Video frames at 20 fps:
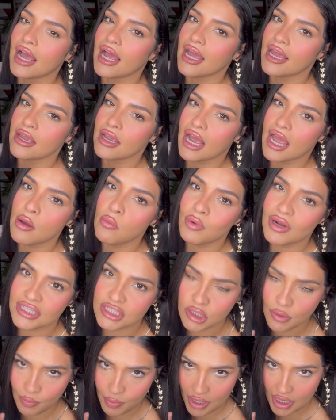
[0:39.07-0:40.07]
I, I went
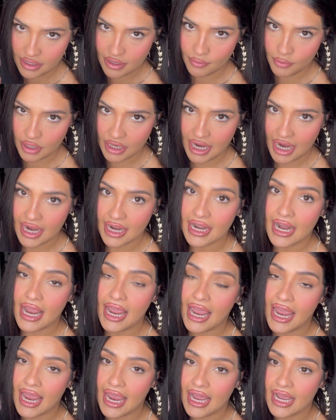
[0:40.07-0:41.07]
to Bond number nine
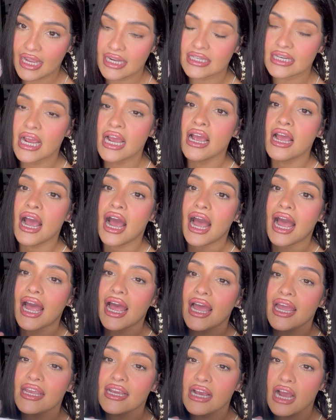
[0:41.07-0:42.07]
and
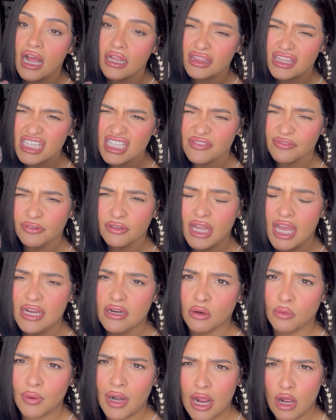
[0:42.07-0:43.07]
I got this for like
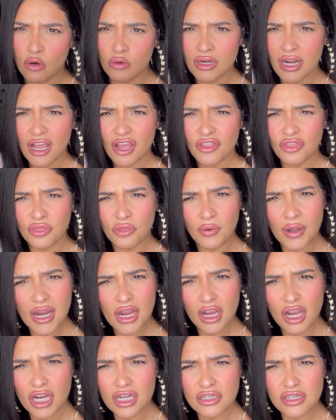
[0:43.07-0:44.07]
around
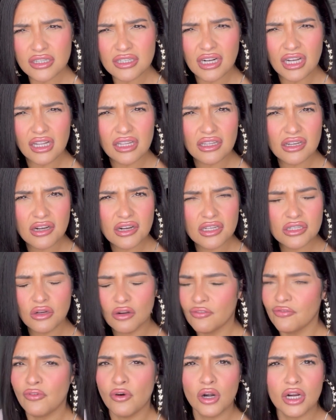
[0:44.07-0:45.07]
$300
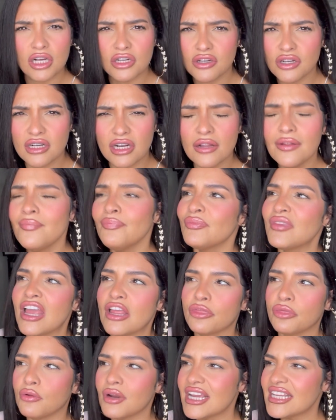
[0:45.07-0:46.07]
or $400,
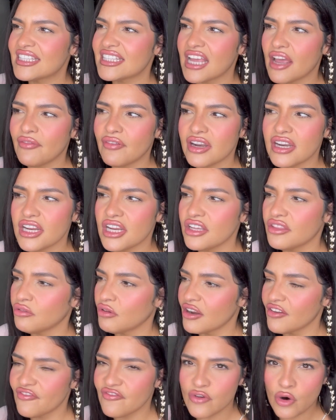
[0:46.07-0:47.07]
370,
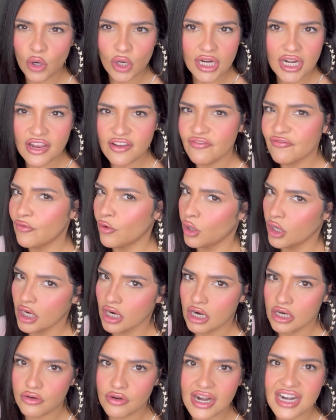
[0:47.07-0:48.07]
340,
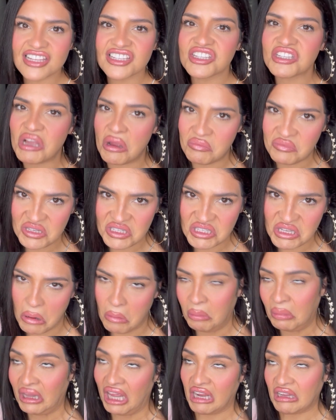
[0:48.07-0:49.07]
400, something,
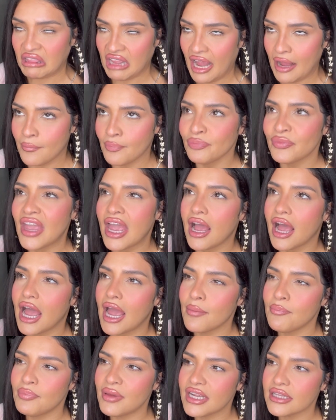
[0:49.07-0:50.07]
something like that.
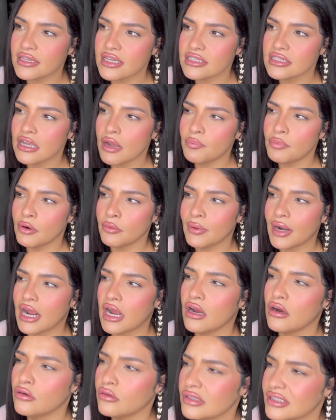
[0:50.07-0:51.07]
I picked this up
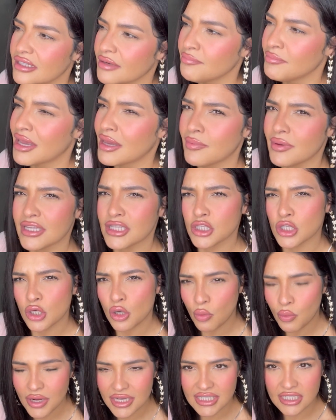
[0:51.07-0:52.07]
around maybe
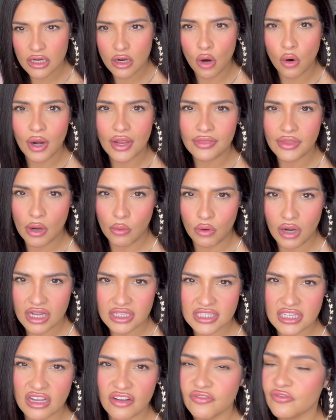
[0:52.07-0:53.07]
two weeks ago and they were
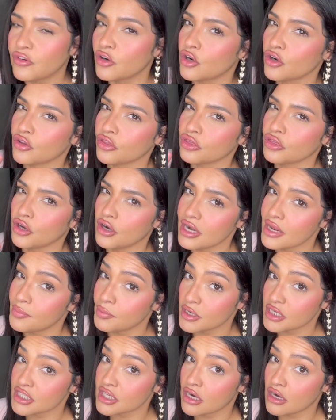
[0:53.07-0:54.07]
on sale for
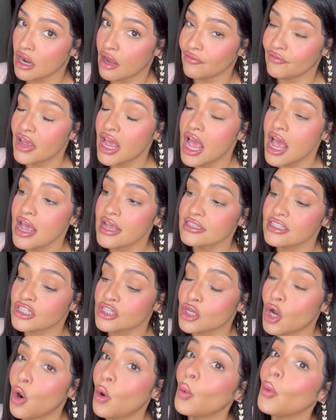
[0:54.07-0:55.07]
30% off.
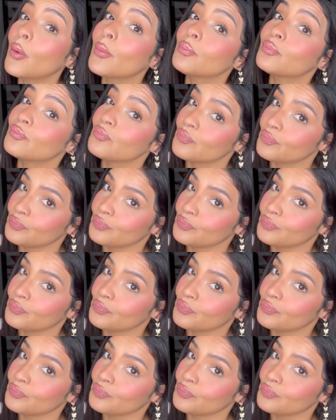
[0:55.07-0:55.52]
So